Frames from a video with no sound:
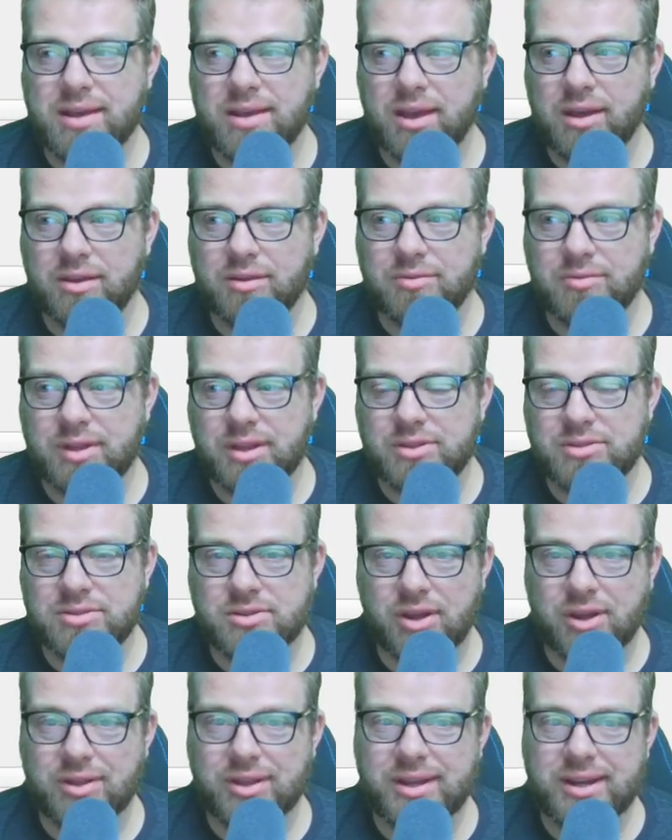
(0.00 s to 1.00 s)
of
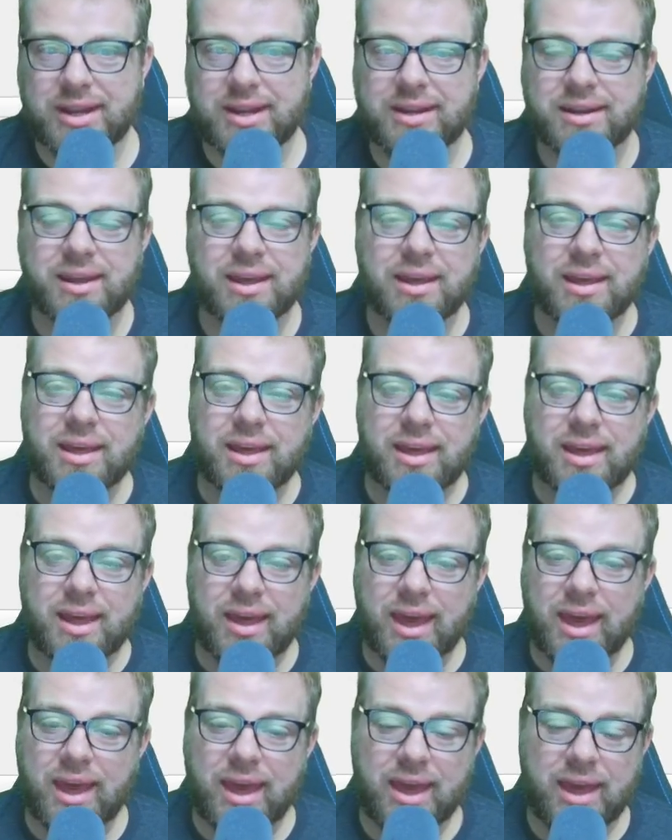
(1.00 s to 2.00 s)
installing it.
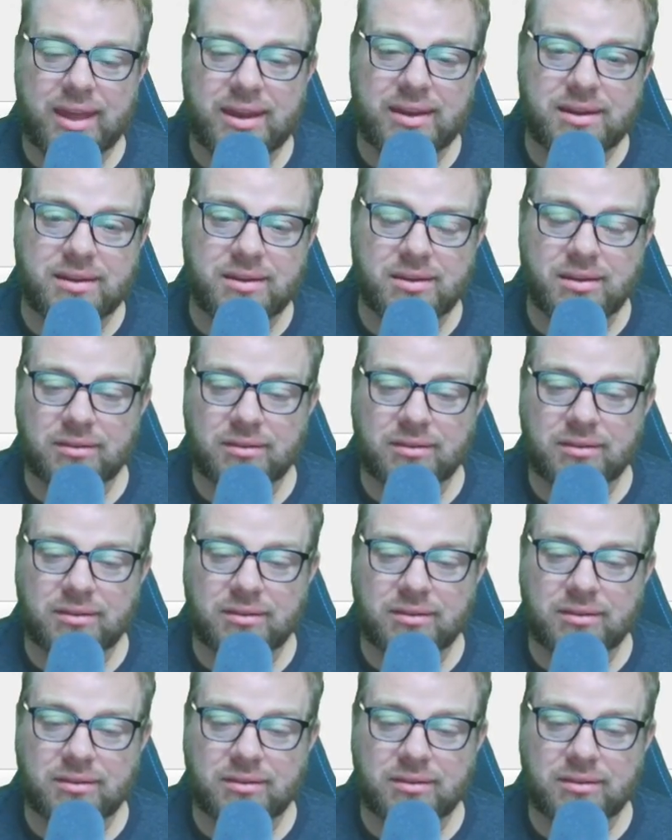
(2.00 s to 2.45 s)
And